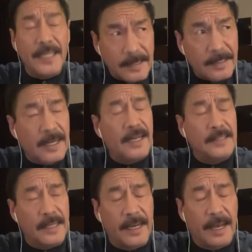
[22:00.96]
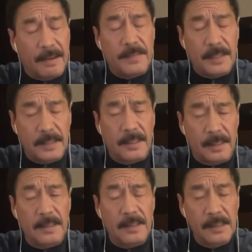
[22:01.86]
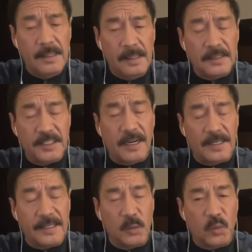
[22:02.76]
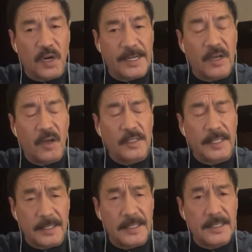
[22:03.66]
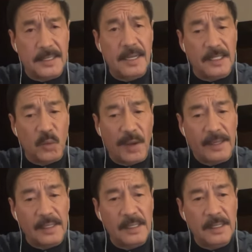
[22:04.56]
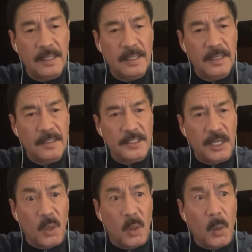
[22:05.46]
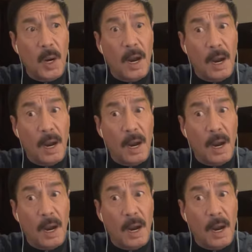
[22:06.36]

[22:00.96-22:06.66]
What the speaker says: India, they have started working on this as well. So